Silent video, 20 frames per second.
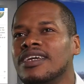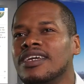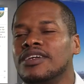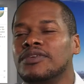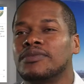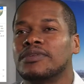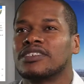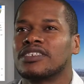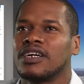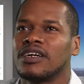He
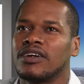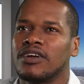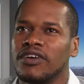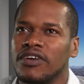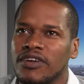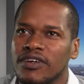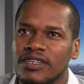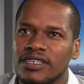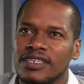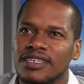was
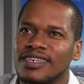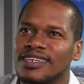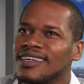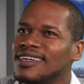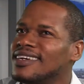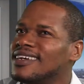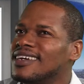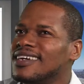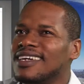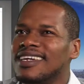hurt.
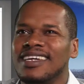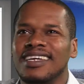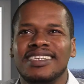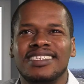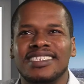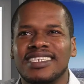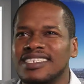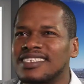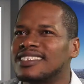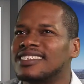He
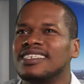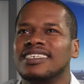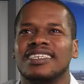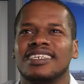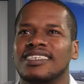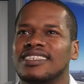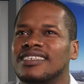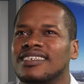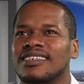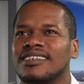just did
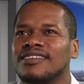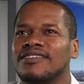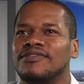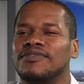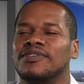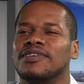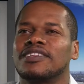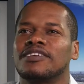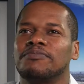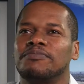it
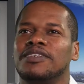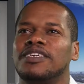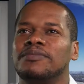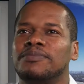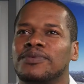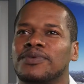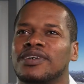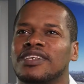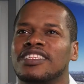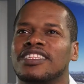for the
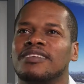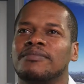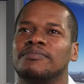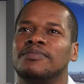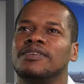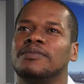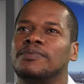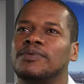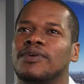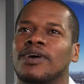people, and the
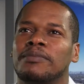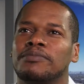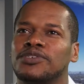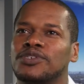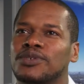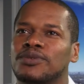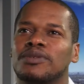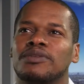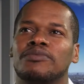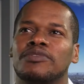people, I'm
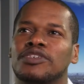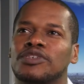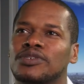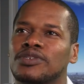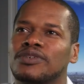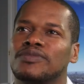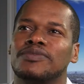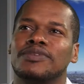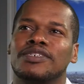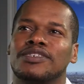sure, will
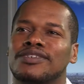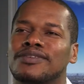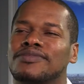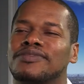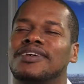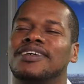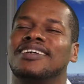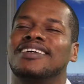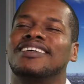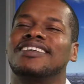
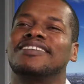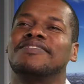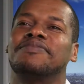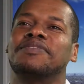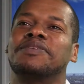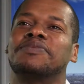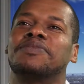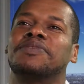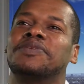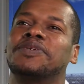
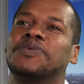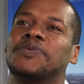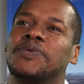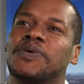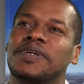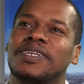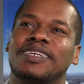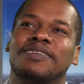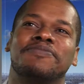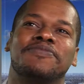
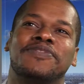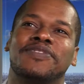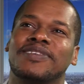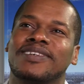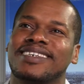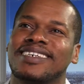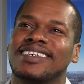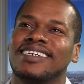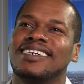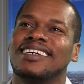reward him
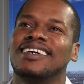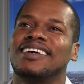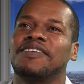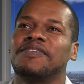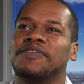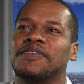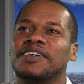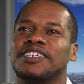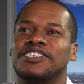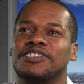for
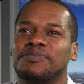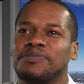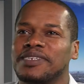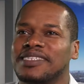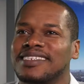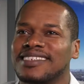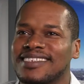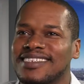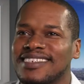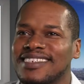it
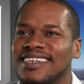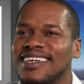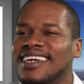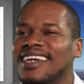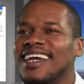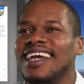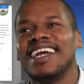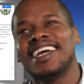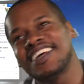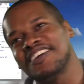tremendously.
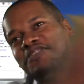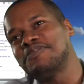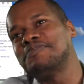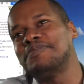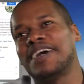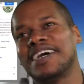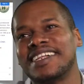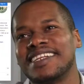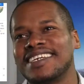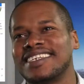Enough
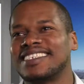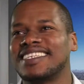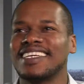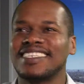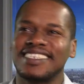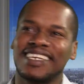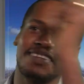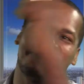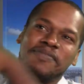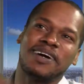about this.
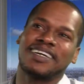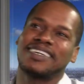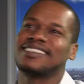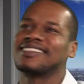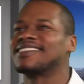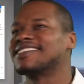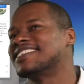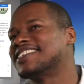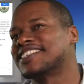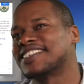Let's get back
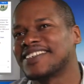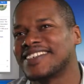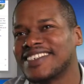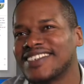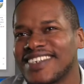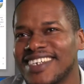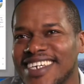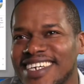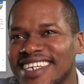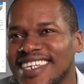into insurance,
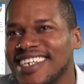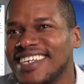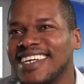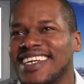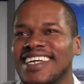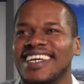okay?